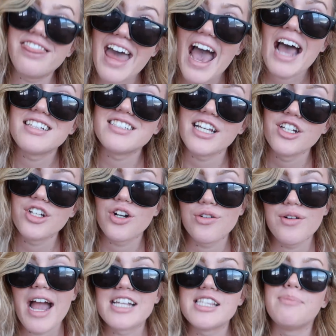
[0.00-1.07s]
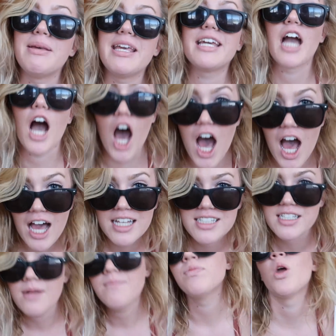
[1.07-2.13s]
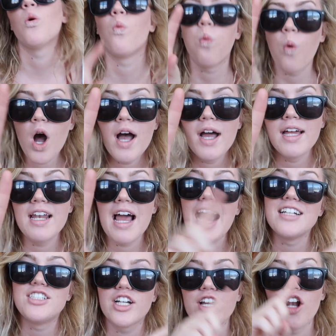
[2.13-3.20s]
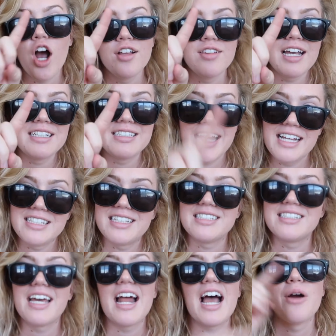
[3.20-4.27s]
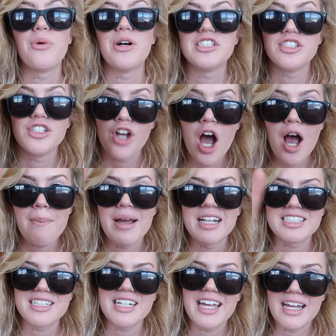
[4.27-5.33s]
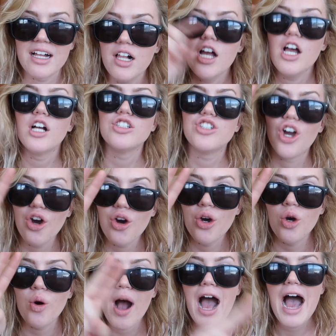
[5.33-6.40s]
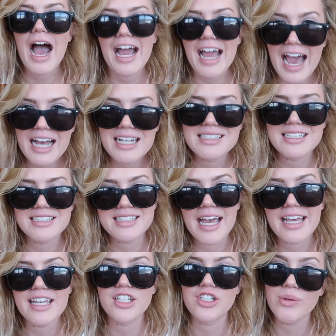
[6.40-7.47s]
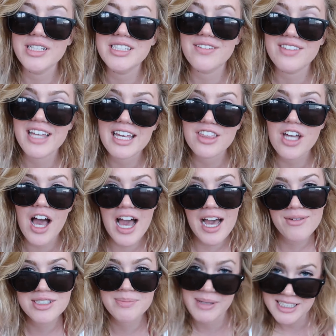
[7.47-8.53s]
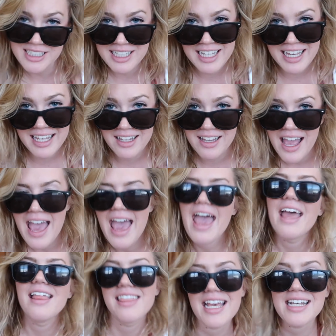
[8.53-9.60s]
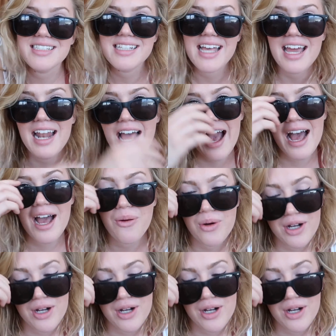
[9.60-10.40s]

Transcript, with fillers: That's incorrect because one, I took an online test that said I was not mentally ill. Two, I asked the psychic twins if they thought I was mentally ill and they said I